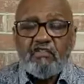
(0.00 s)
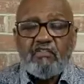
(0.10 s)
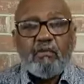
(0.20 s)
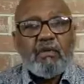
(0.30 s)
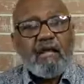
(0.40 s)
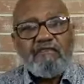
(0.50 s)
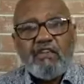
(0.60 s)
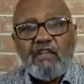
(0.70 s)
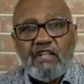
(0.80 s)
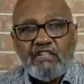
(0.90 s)
so we like for
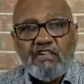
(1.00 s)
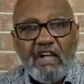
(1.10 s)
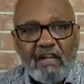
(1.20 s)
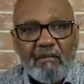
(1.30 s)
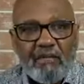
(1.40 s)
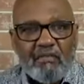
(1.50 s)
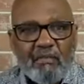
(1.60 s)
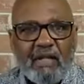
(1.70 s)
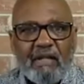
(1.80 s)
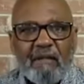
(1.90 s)
you to get your elements
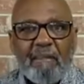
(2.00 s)
ready.